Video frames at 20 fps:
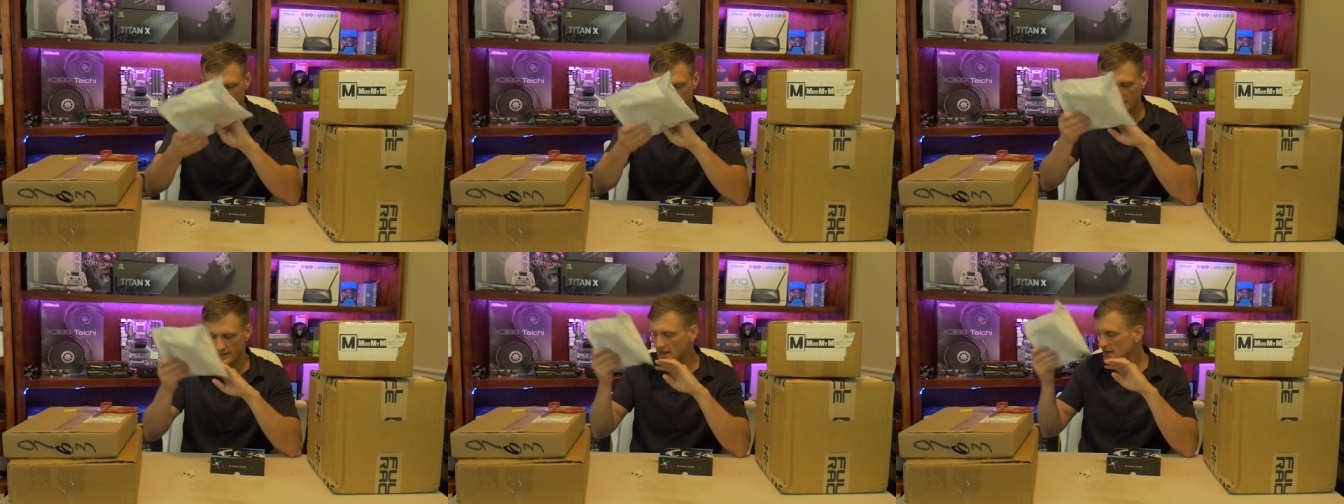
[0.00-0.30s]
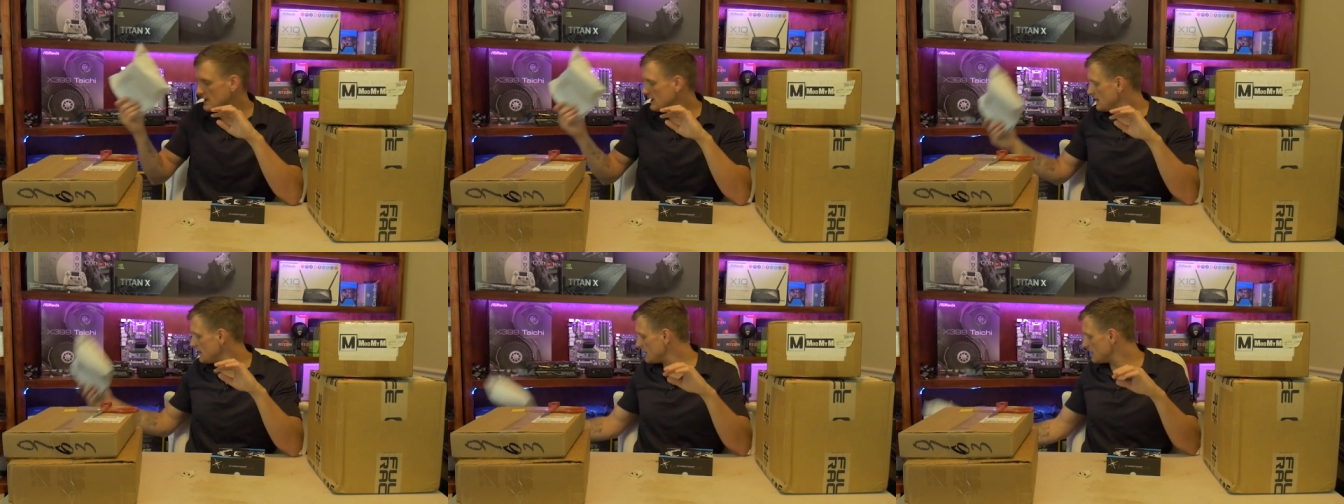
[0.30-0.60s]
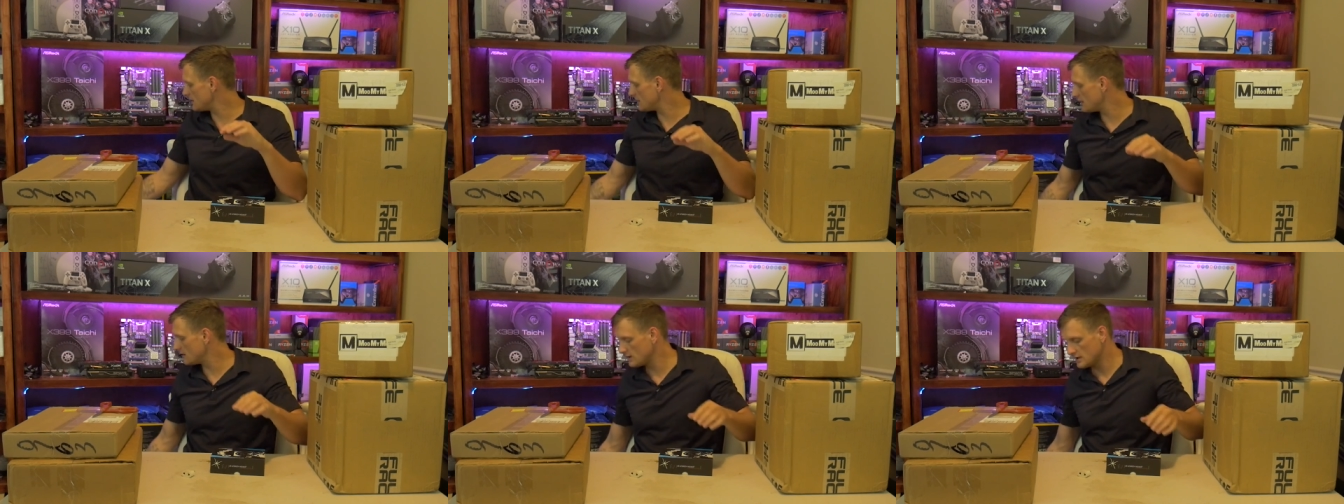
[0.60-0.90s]

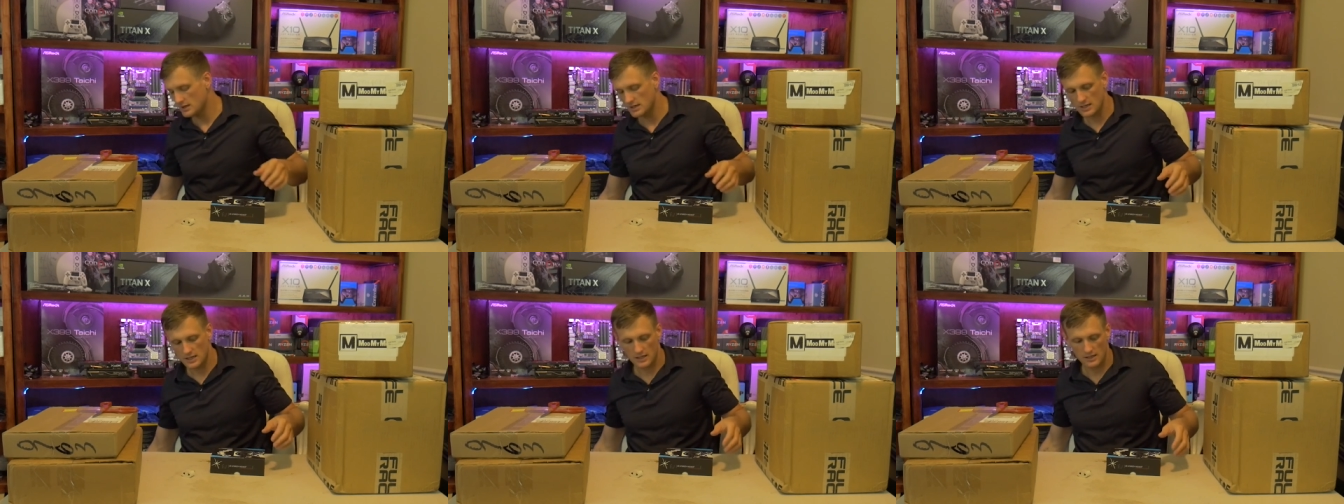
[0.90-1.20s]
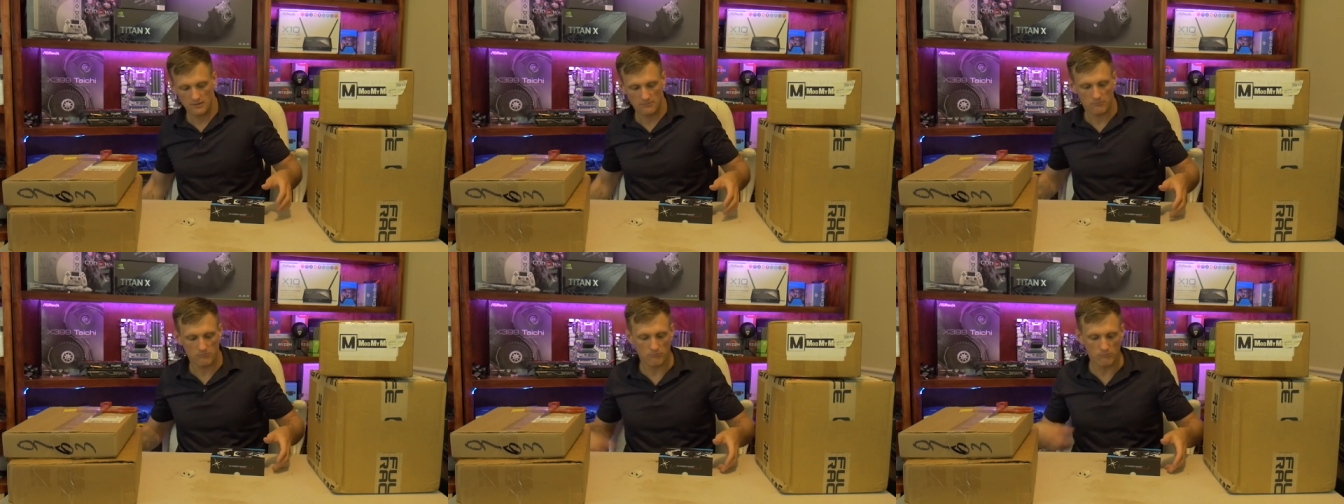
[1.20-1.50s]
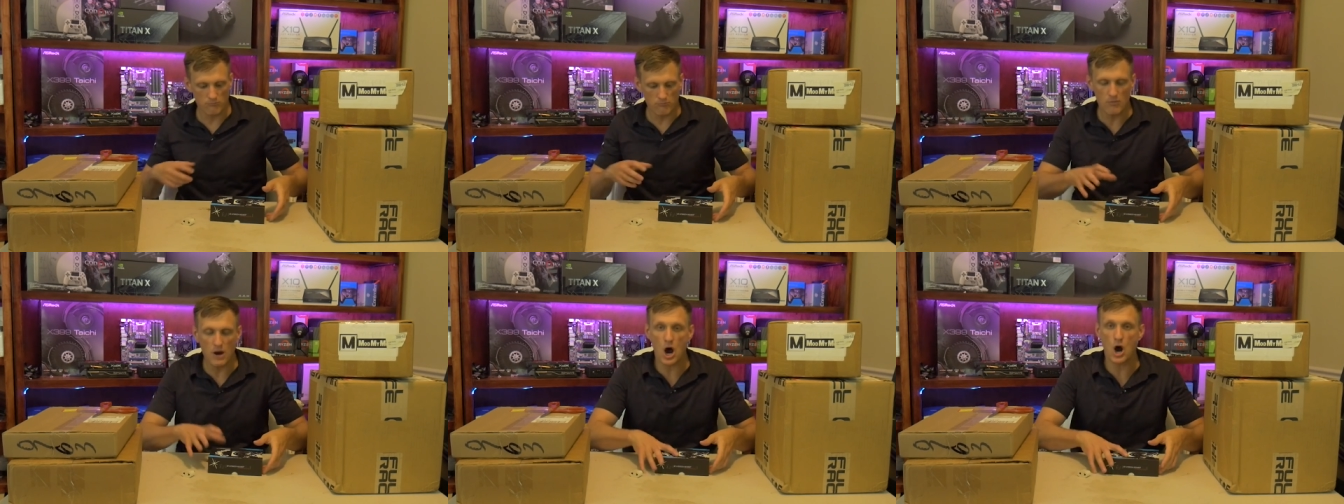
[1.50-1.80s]
the
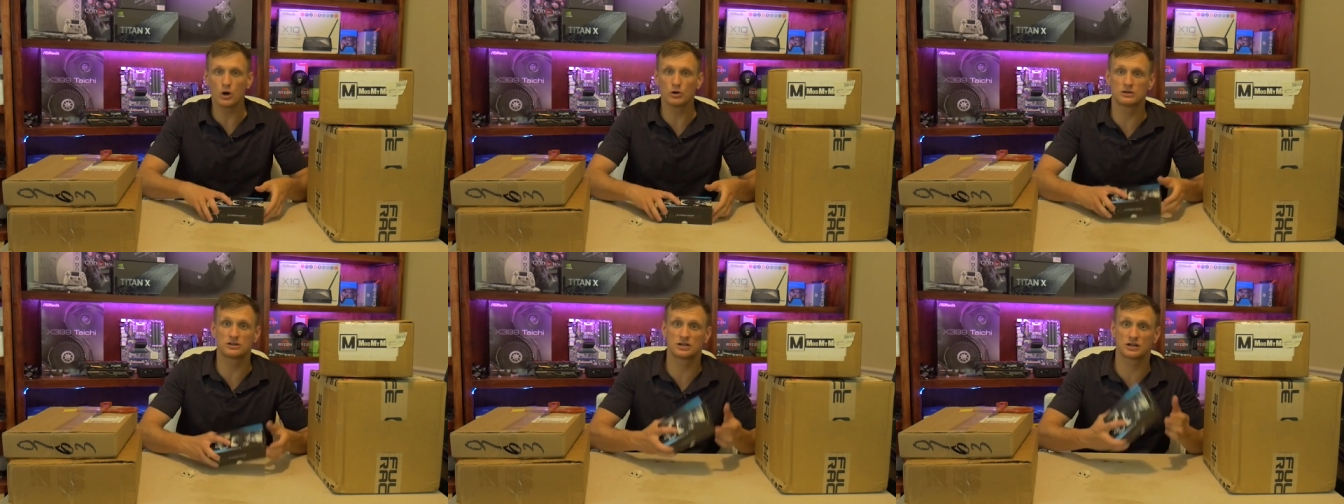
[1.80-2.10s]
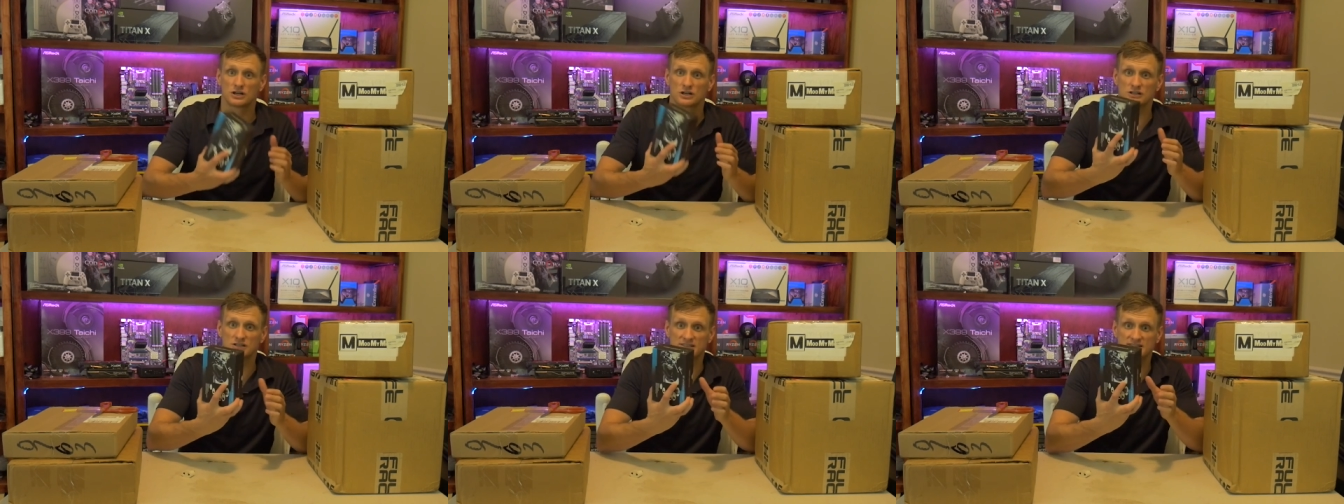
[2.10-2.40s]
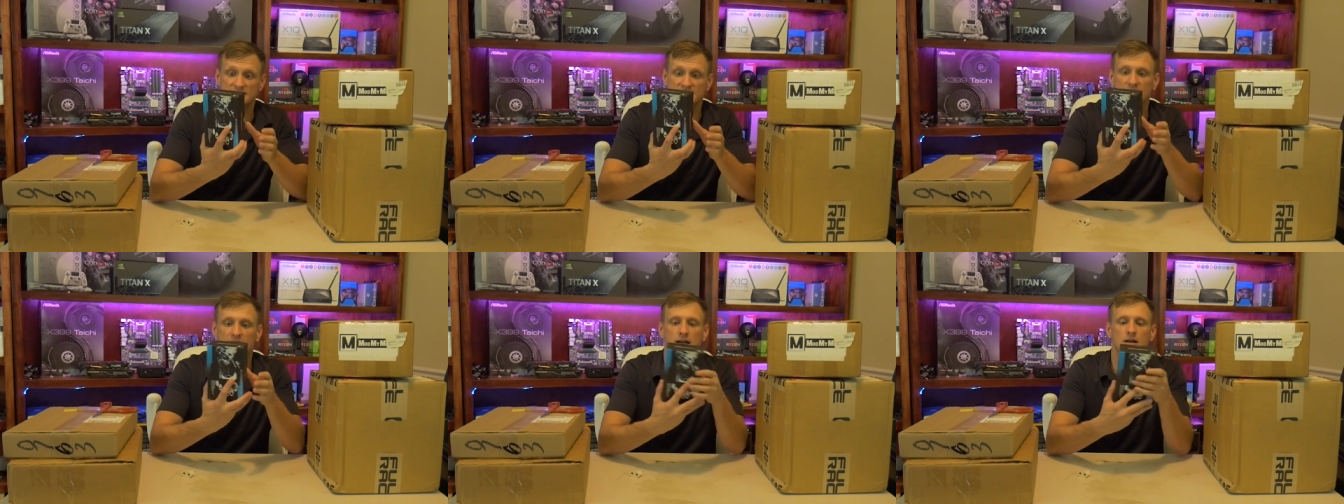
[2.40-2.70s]

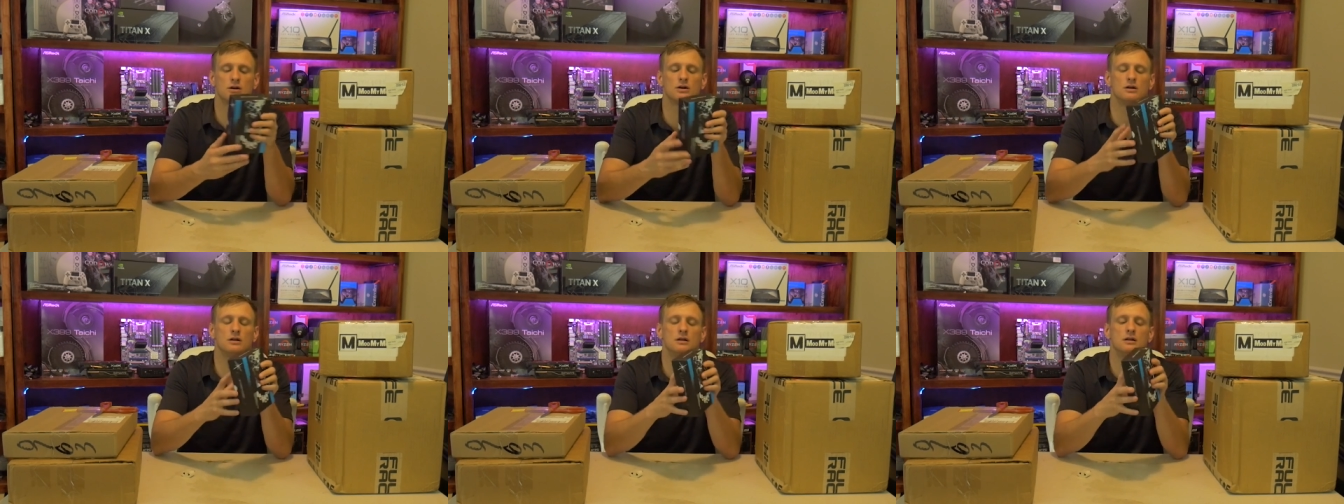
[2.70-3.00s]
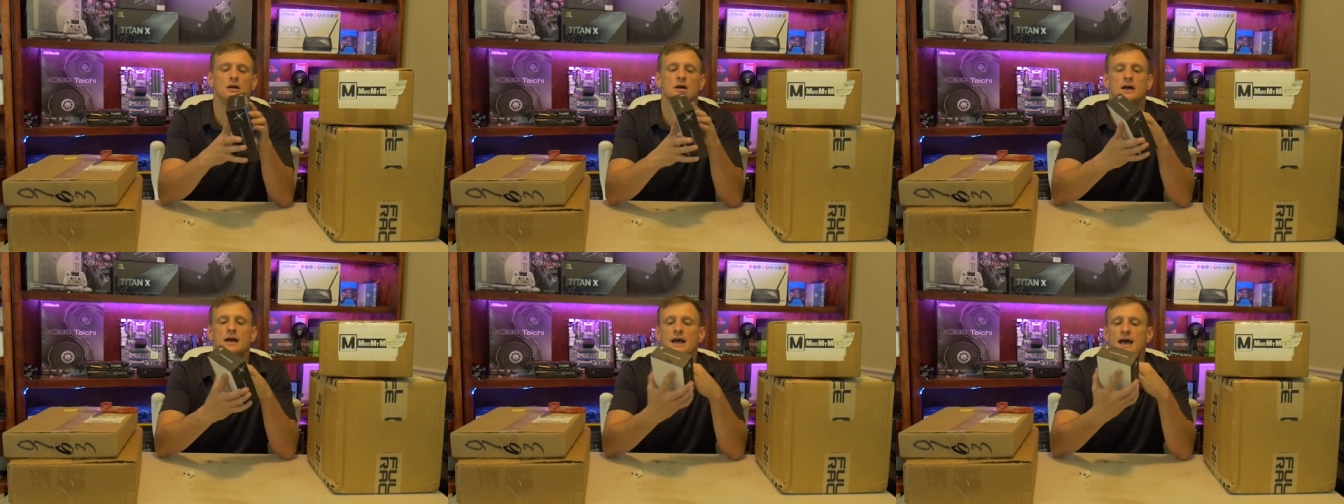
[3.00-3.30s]
motorcycle